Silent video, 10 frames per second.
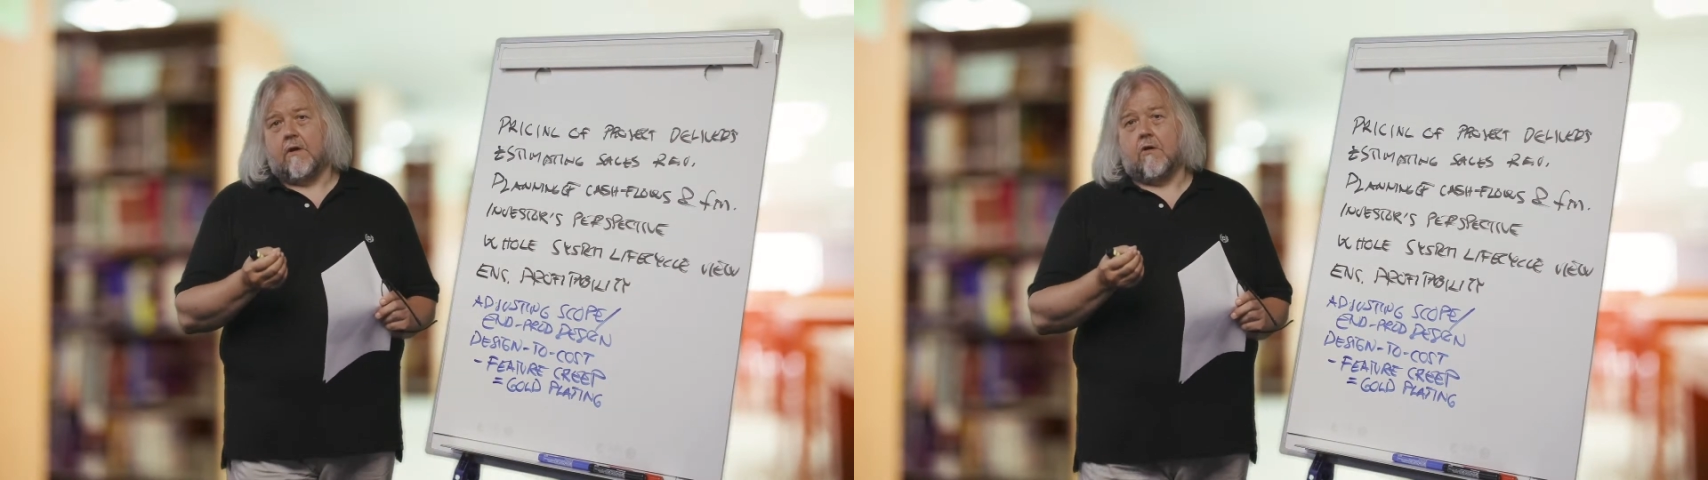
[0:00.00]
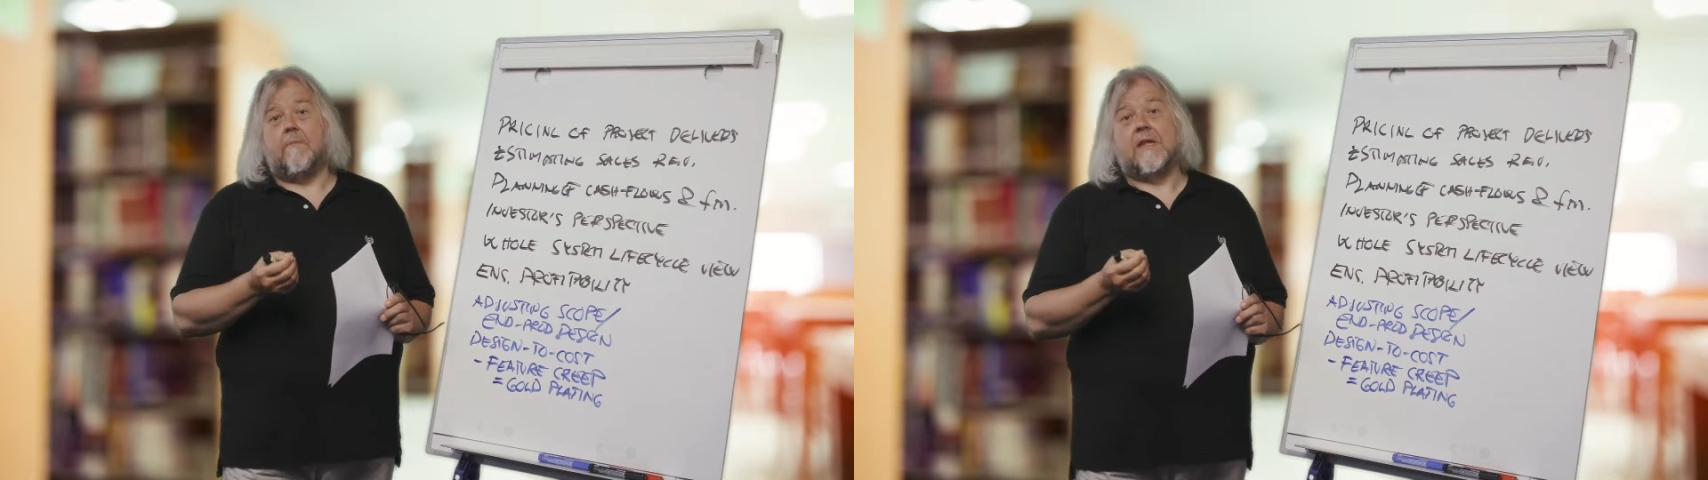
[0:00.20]

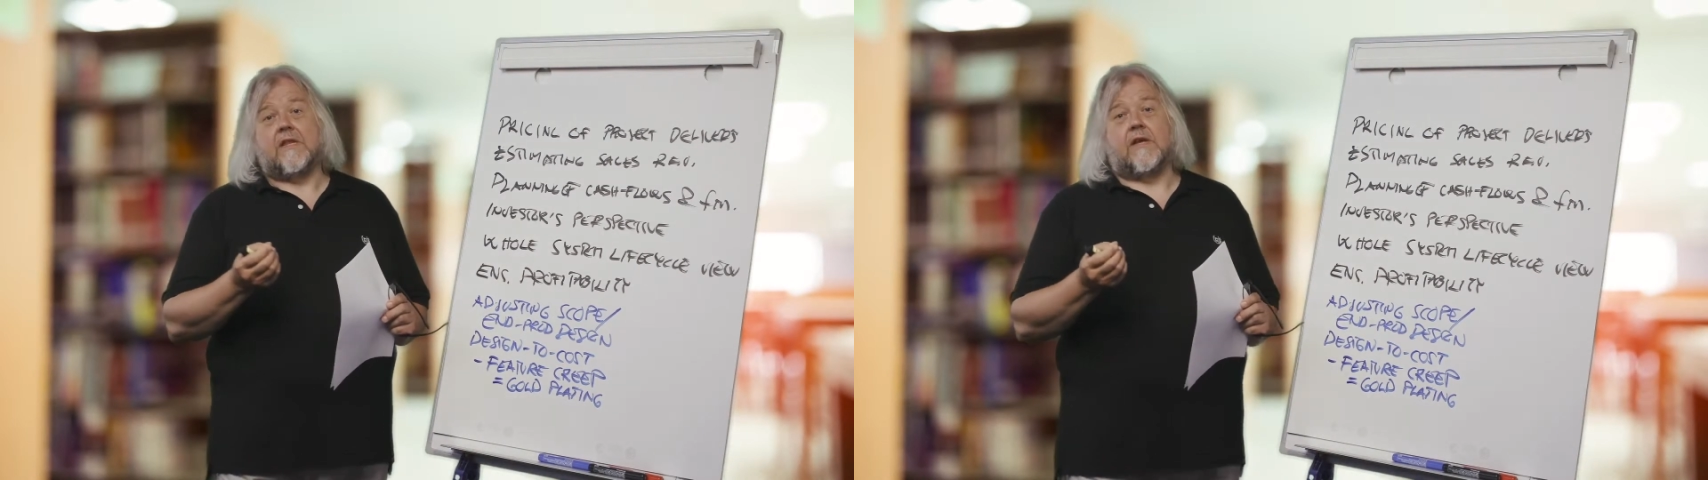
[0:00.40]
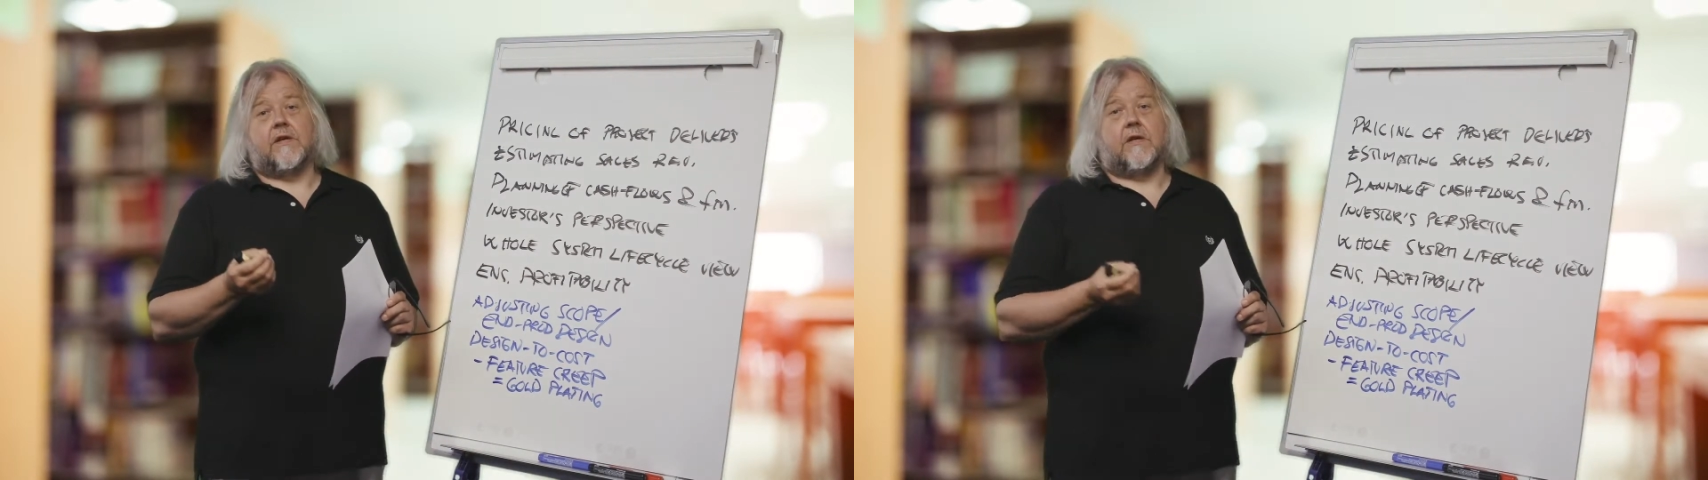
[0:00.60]

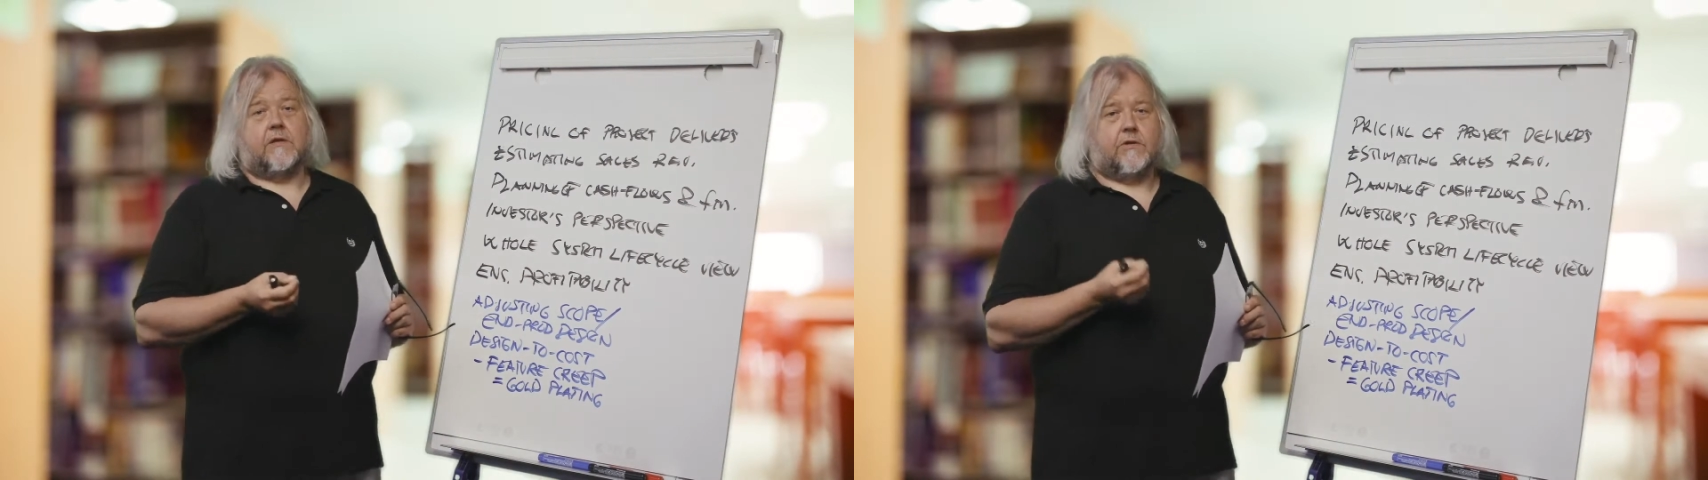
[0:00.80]
committed